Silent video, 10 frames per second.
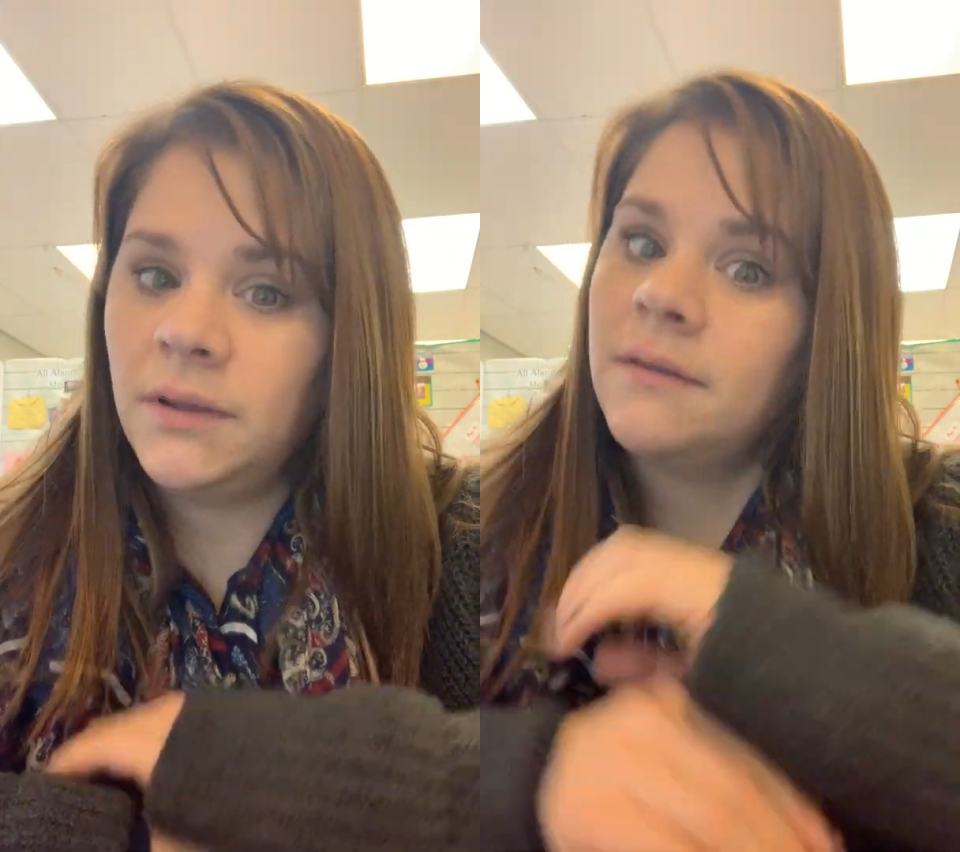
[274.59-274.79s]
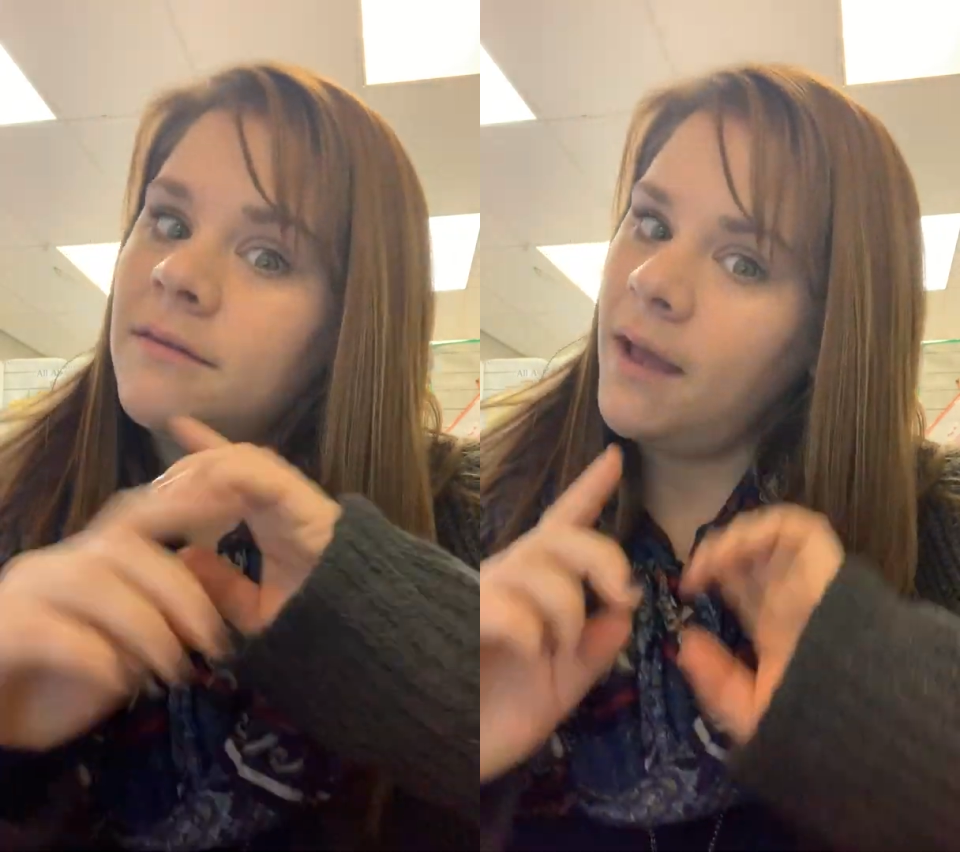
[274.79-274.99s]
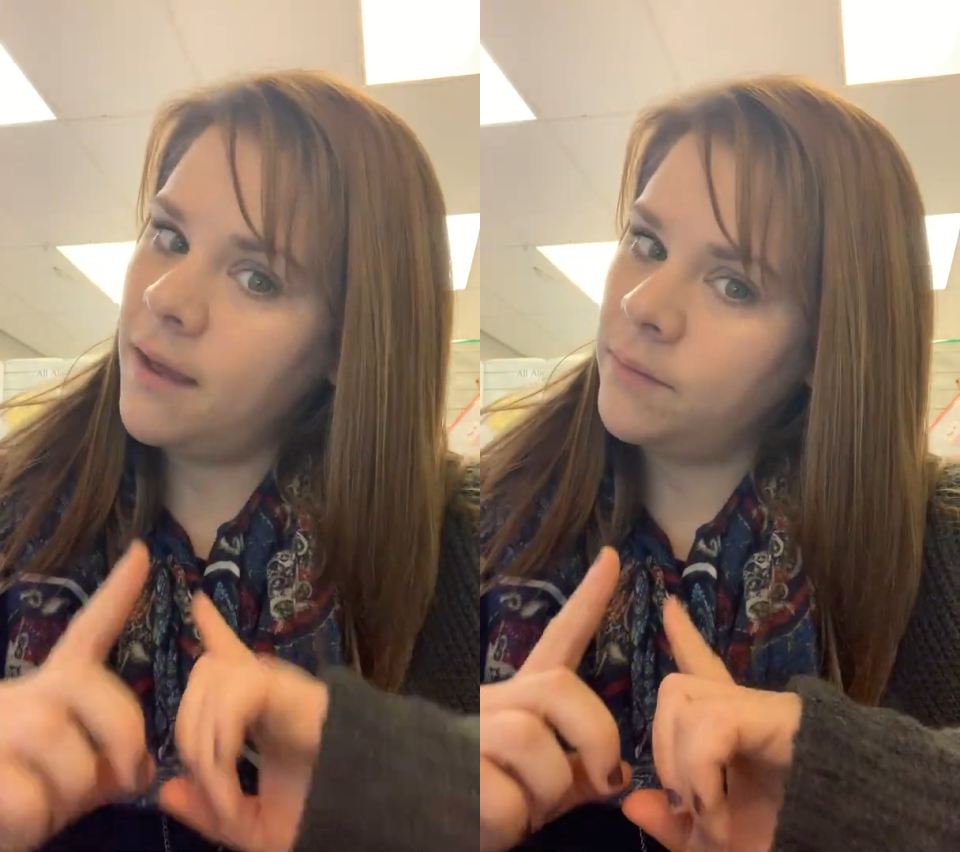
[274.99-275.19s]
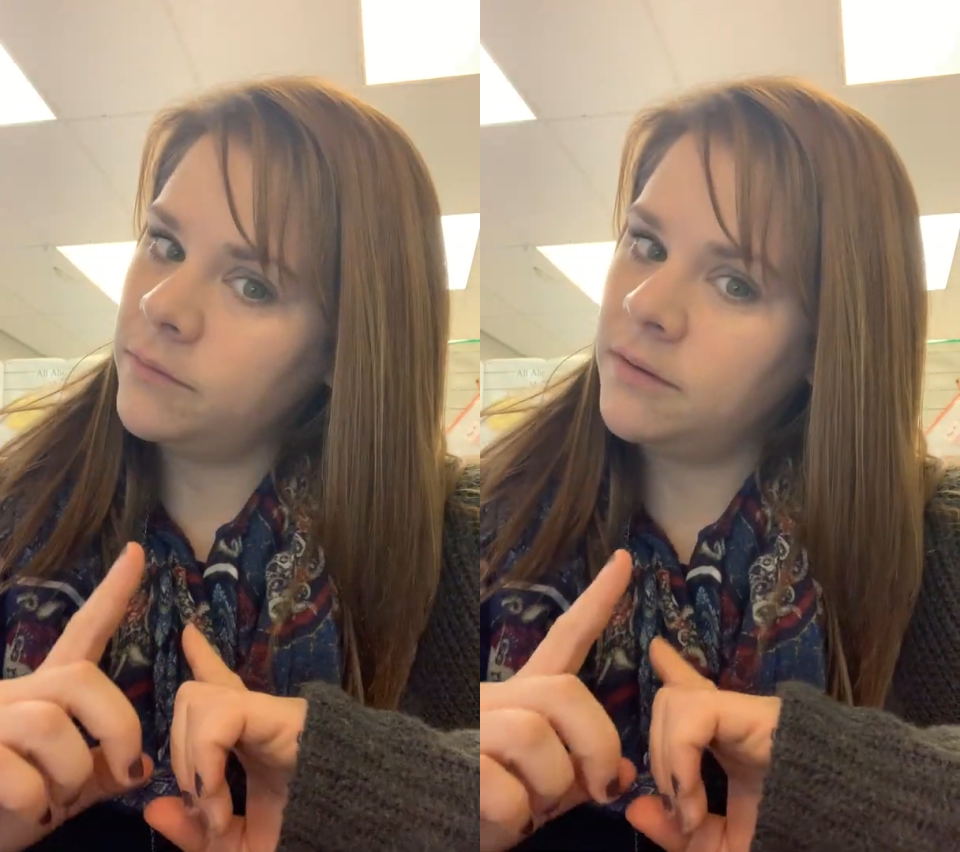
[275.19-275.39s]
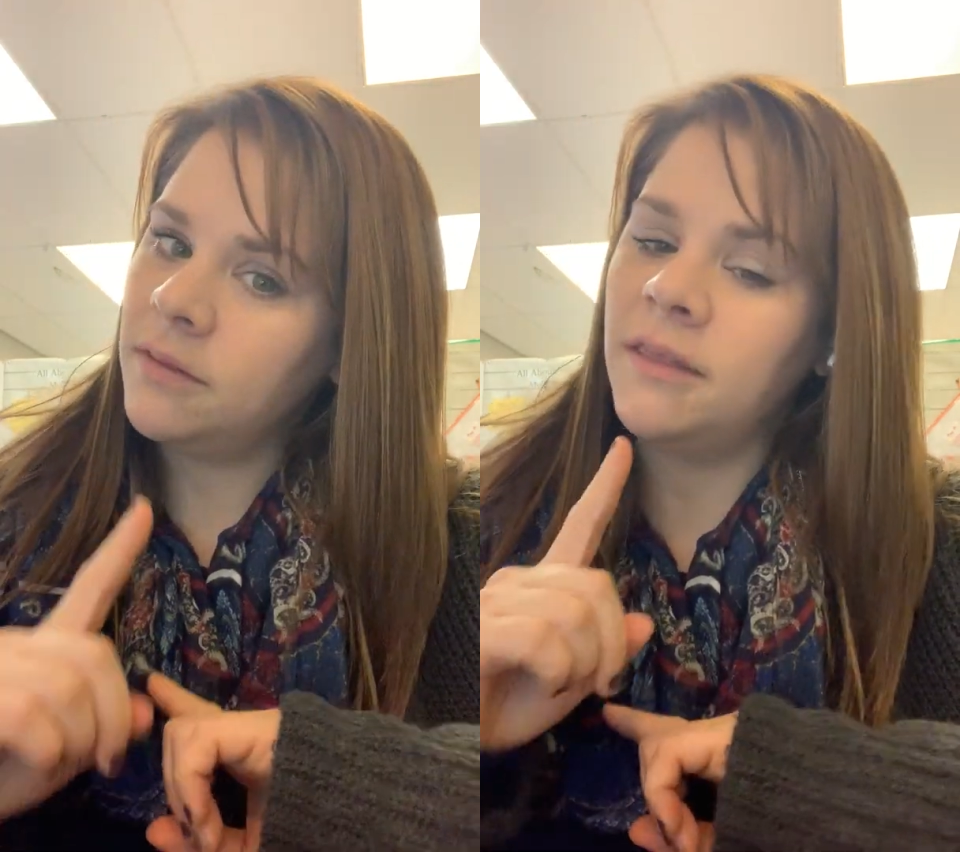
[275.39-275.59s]

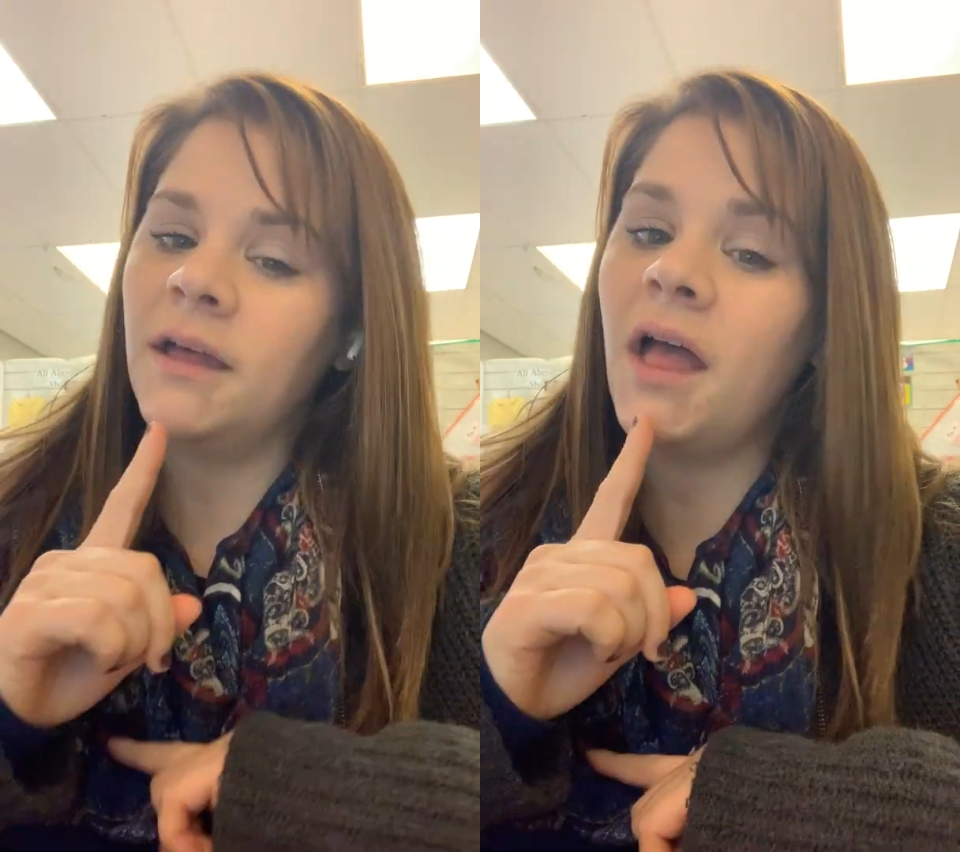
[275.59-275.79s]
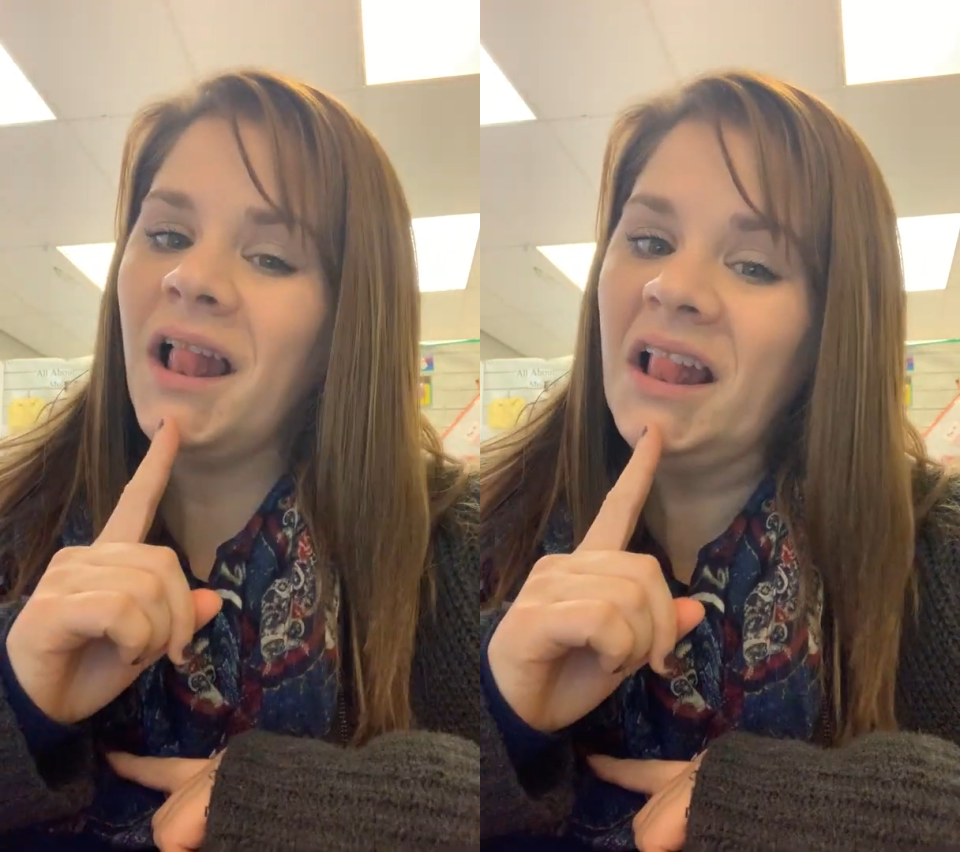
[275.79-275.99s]
except the